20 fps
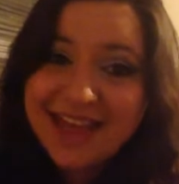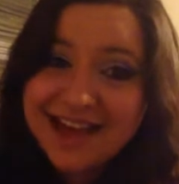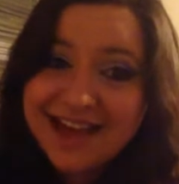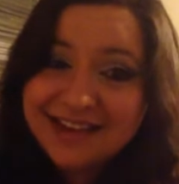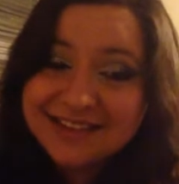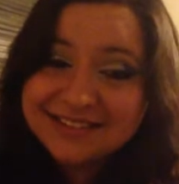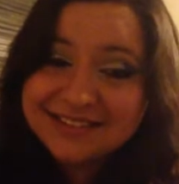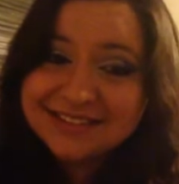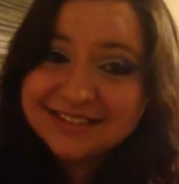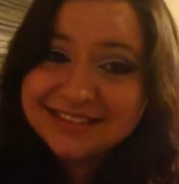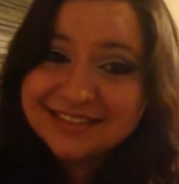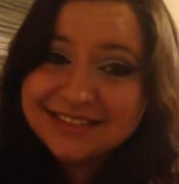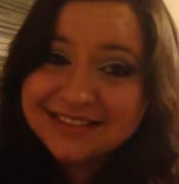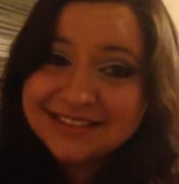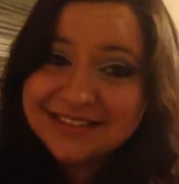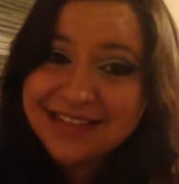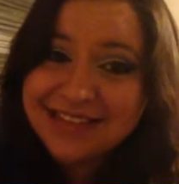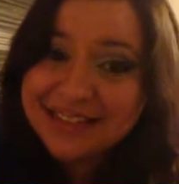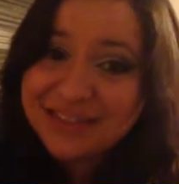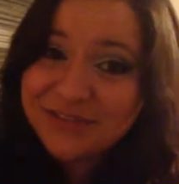yeah,
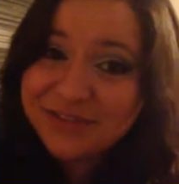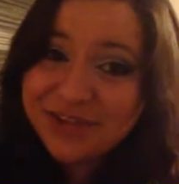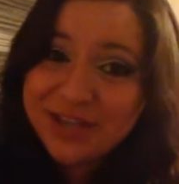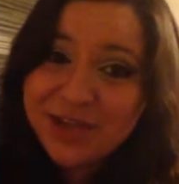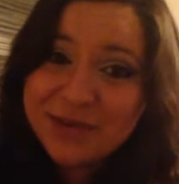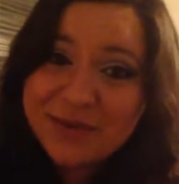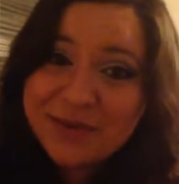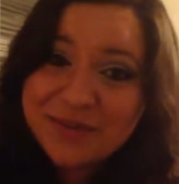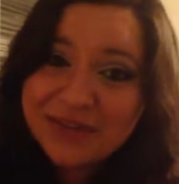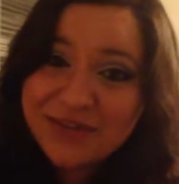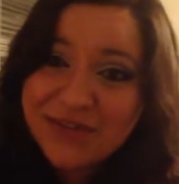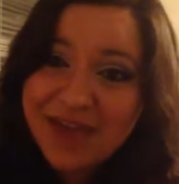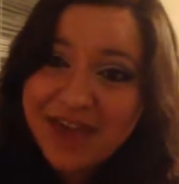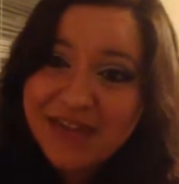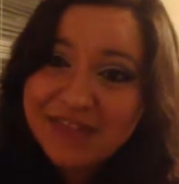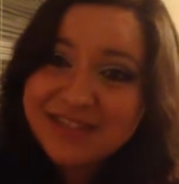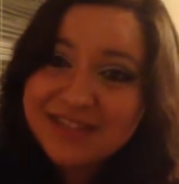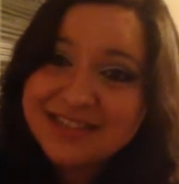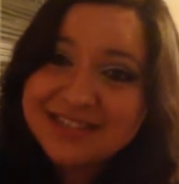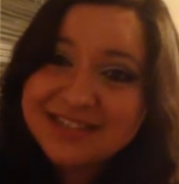like the video if you
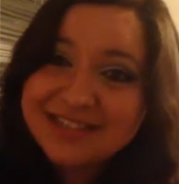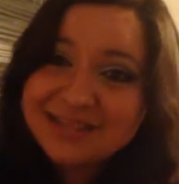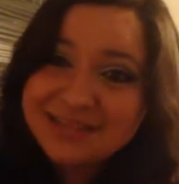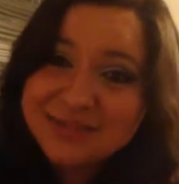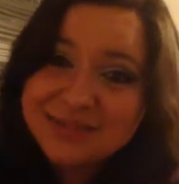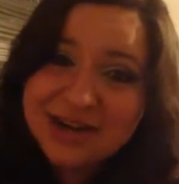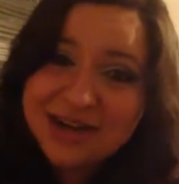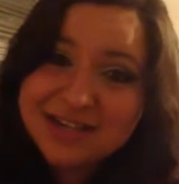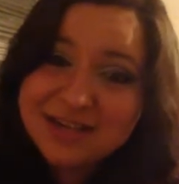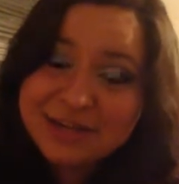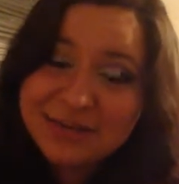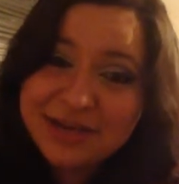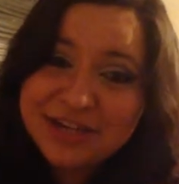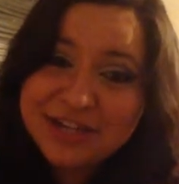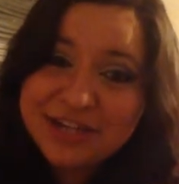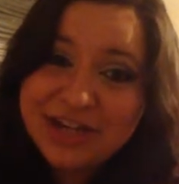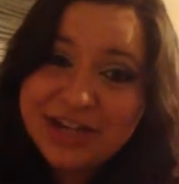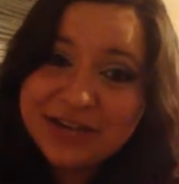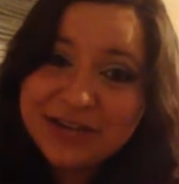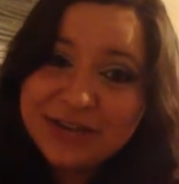haven't, subscribe to my
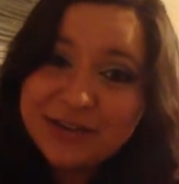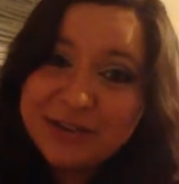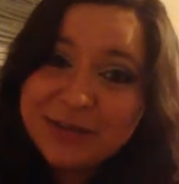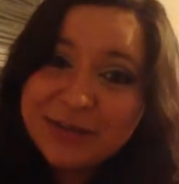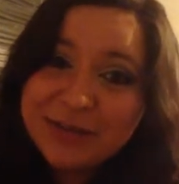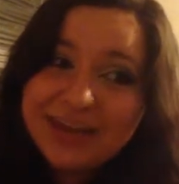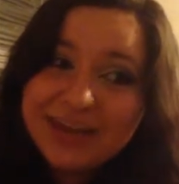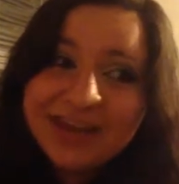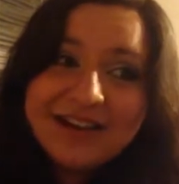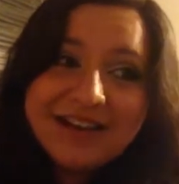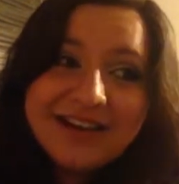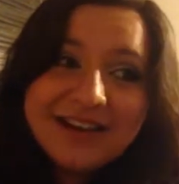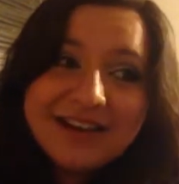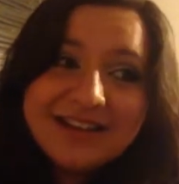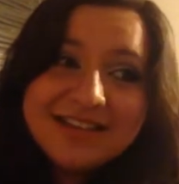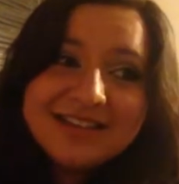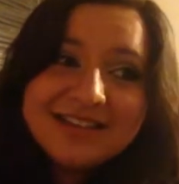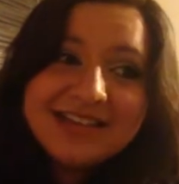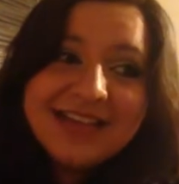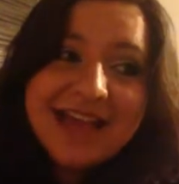channel
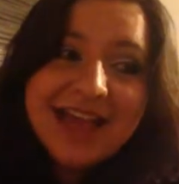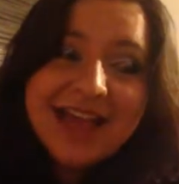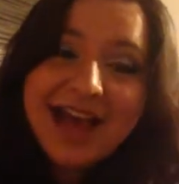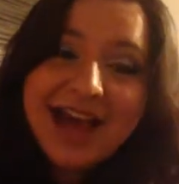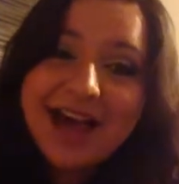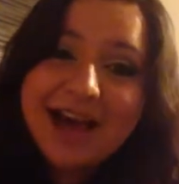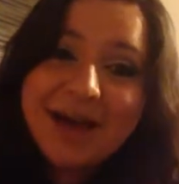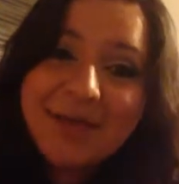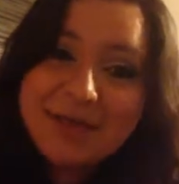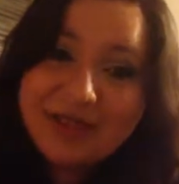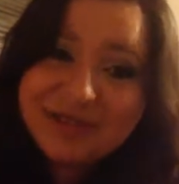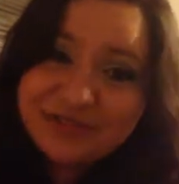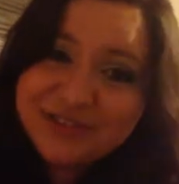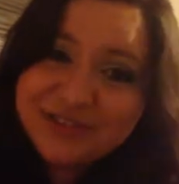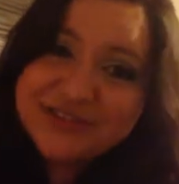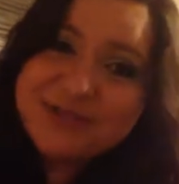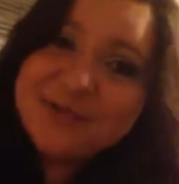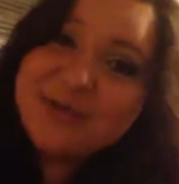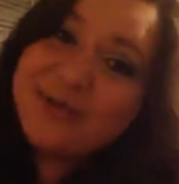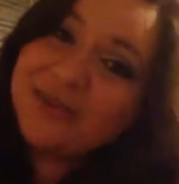because um, it
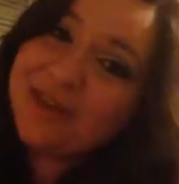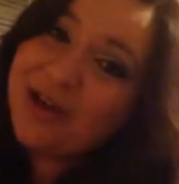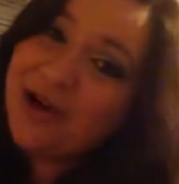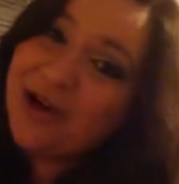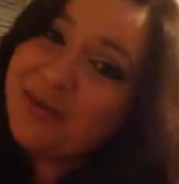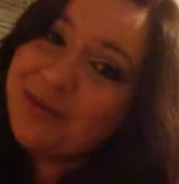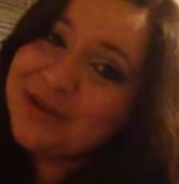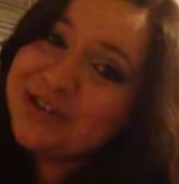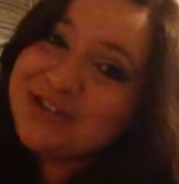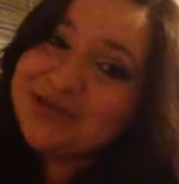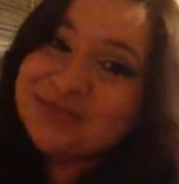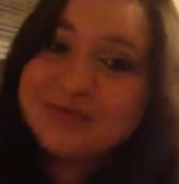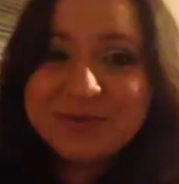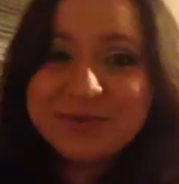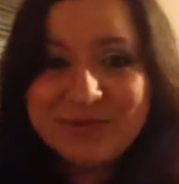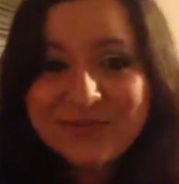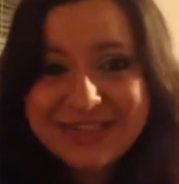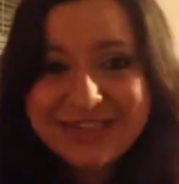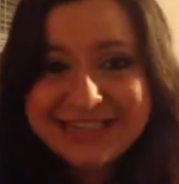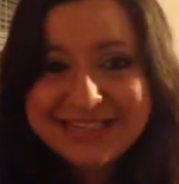fills me with a whole bunch of
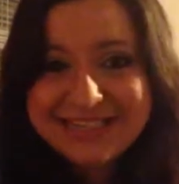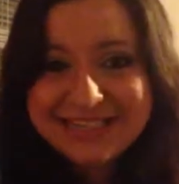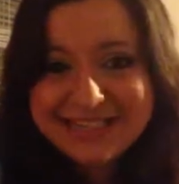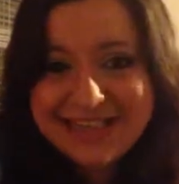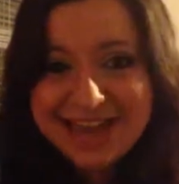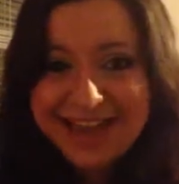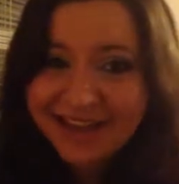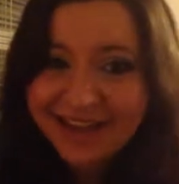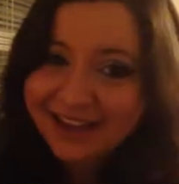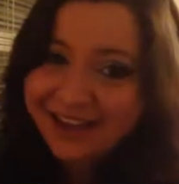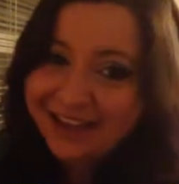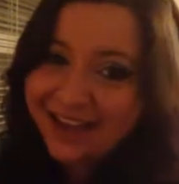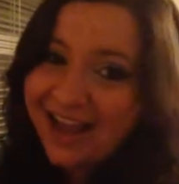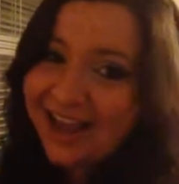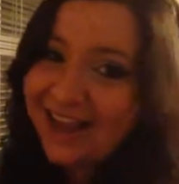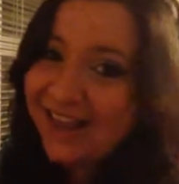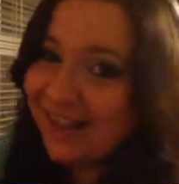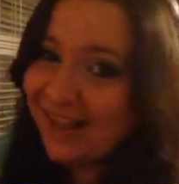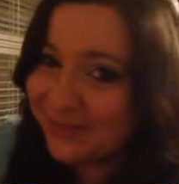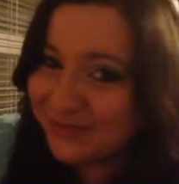warm fuzzies and
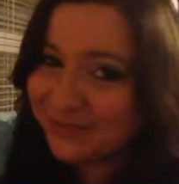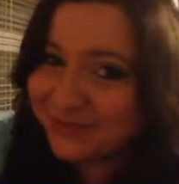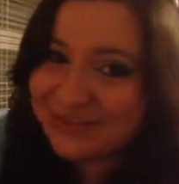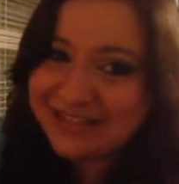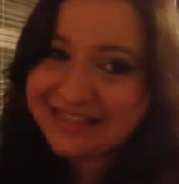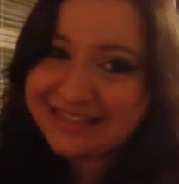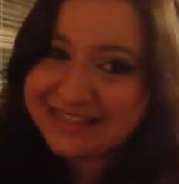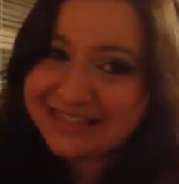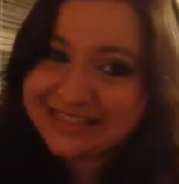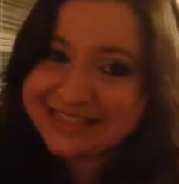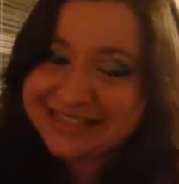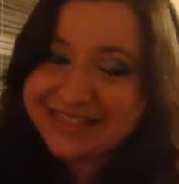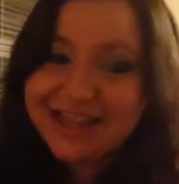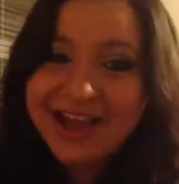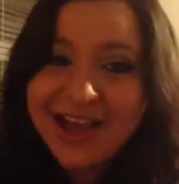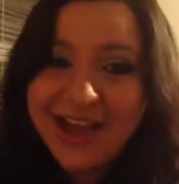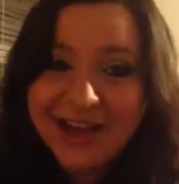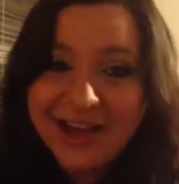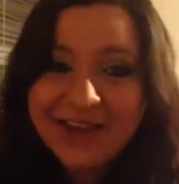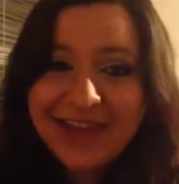I like warm fuzzies.
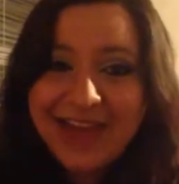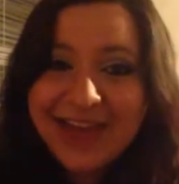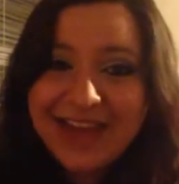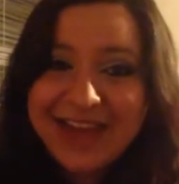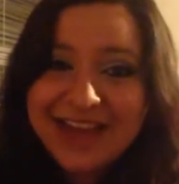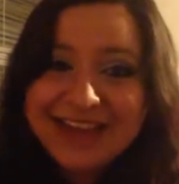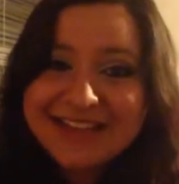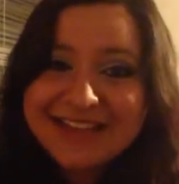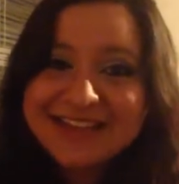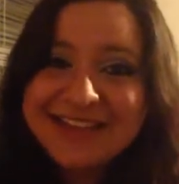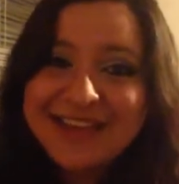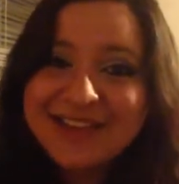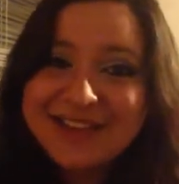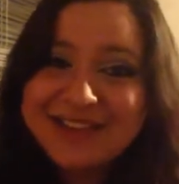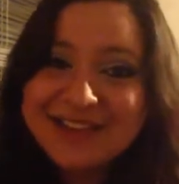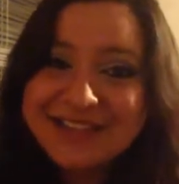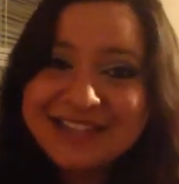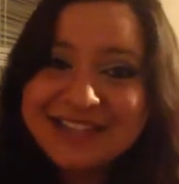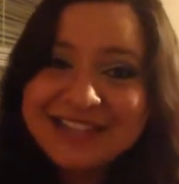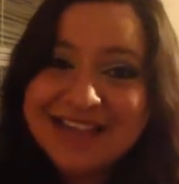Okay guys, I'm
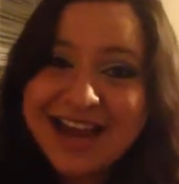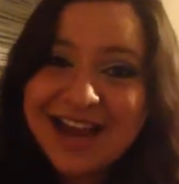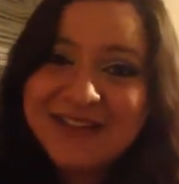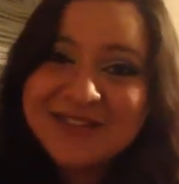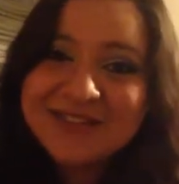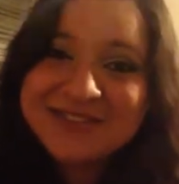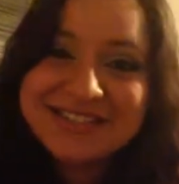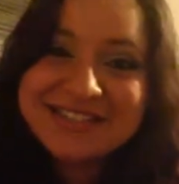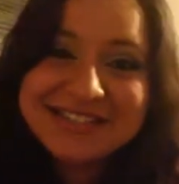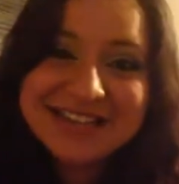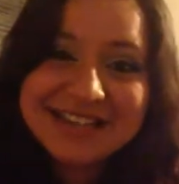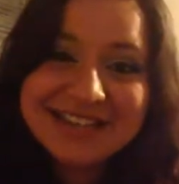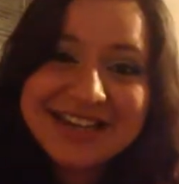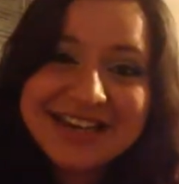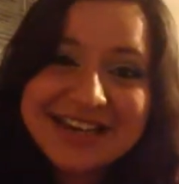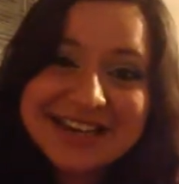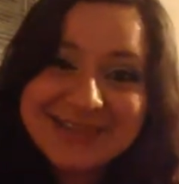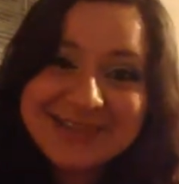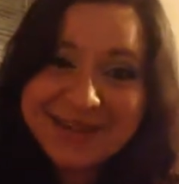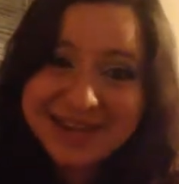Chris. I will see you
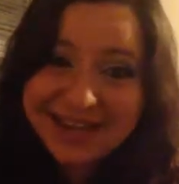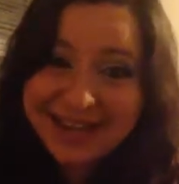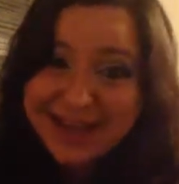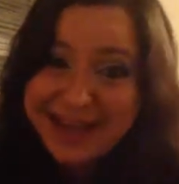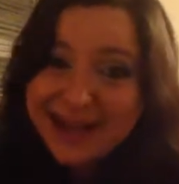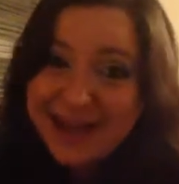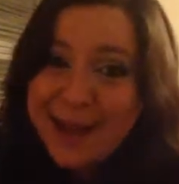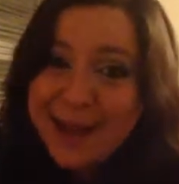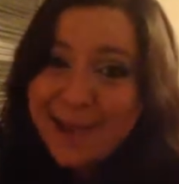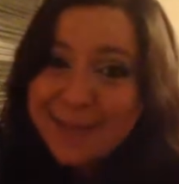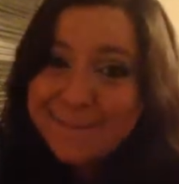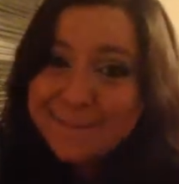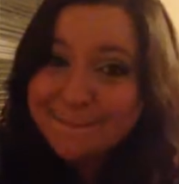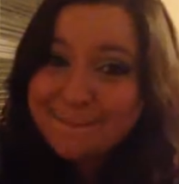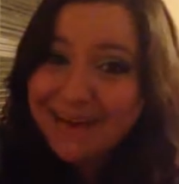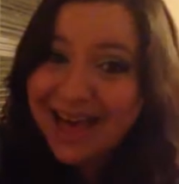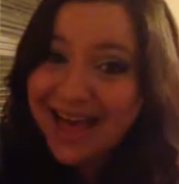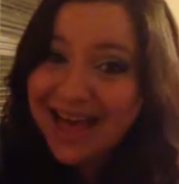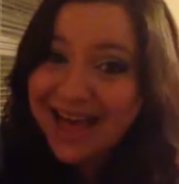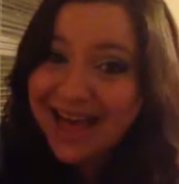next week.
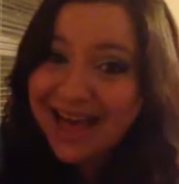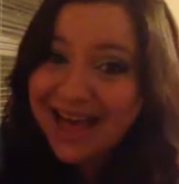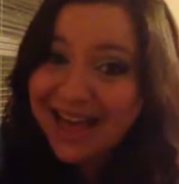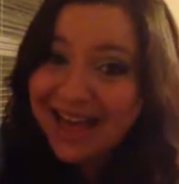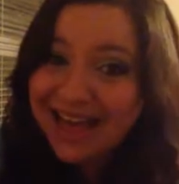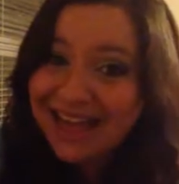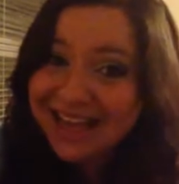Bye!